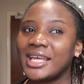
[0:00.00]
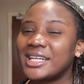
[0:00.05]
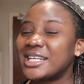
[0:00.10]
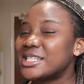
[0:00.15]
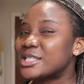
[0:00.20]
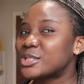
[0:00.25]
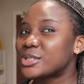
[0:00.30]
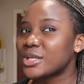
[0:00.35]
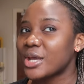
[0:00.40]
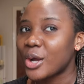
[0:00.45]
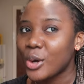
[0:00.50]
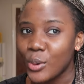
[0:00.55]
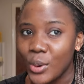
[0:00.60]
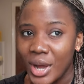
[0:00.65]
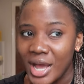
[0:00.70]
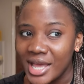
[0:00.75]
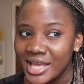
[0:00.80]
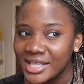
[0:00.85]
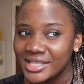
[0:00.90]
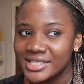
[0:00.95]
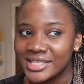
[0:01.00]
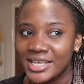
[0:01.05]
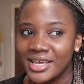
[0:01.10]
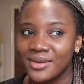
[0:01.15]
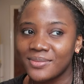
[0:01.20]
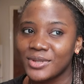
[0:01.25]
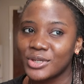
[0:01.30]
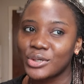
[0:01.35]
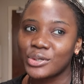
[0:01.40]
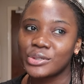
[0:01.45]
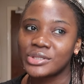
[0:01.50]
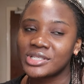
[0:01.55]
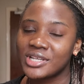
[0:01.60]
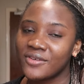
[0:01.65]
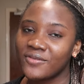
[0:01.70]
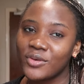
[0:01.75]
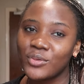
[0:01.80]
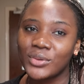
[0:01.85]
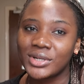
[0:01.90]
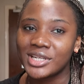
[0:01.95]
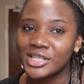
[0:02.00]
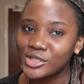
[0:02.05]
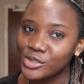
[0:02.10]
and it's quiet here because everyone